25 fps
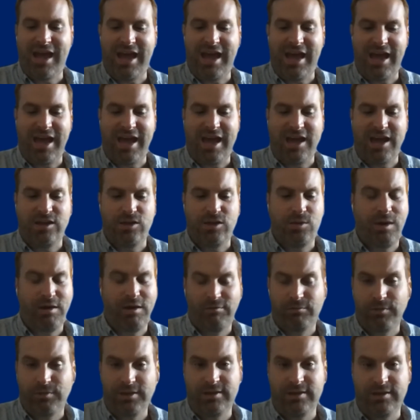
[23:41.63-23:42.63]
and you
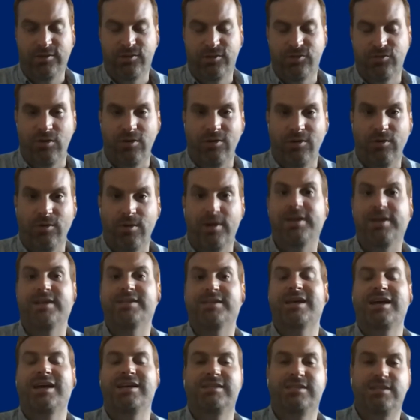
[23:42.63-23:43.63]
have really strong
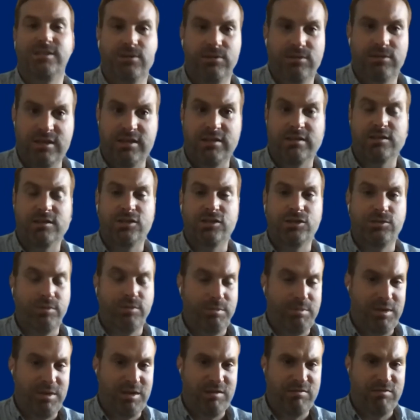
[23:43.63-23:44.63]
grades, I still think that you
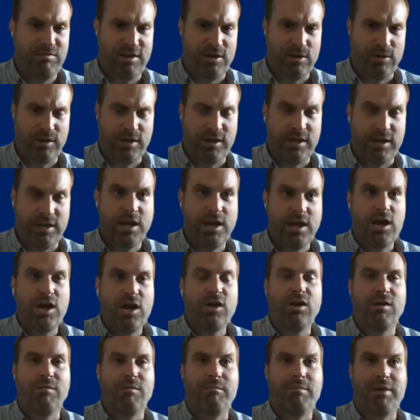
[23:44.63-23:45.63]
would be fairly
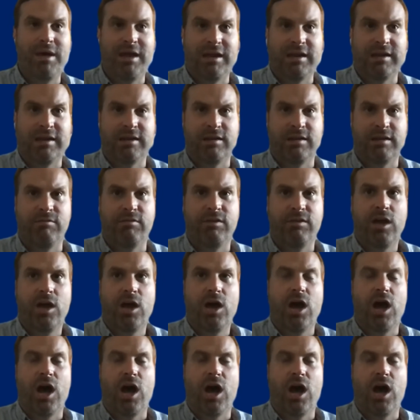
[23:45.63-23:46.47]
competitive.